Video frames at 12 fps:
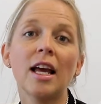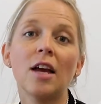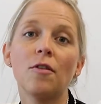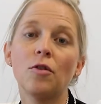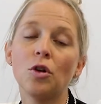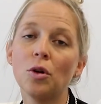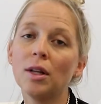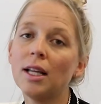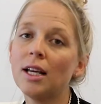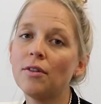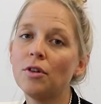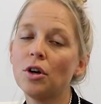If you
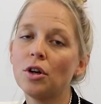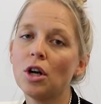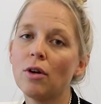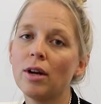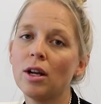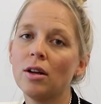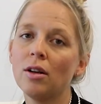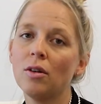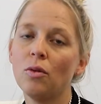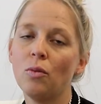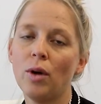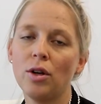leave not knowing
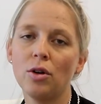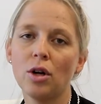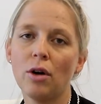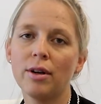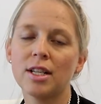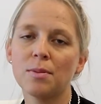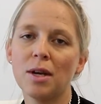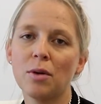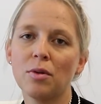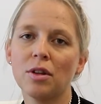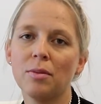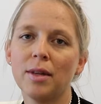when you're going to
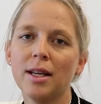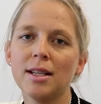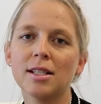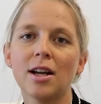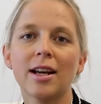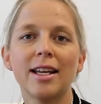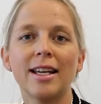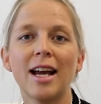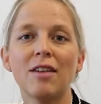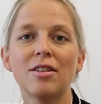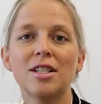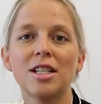speak with them next, I can
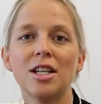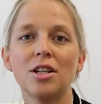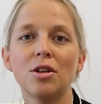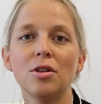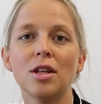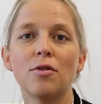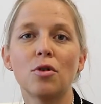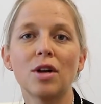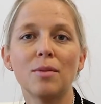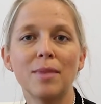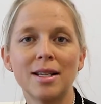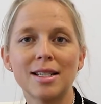guarantee you they've
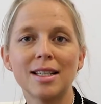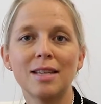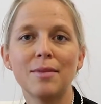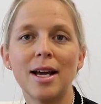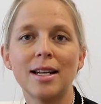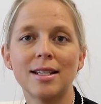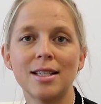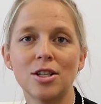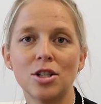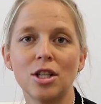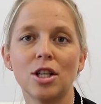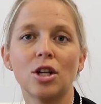already mentally made a
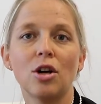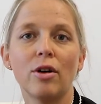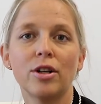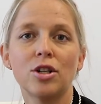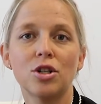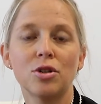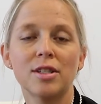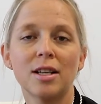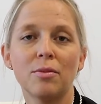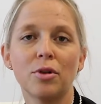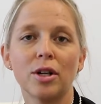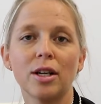decision that they're going to choose
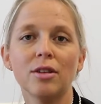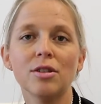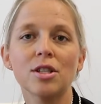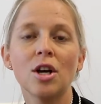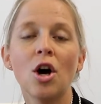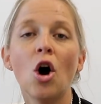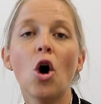somebody else,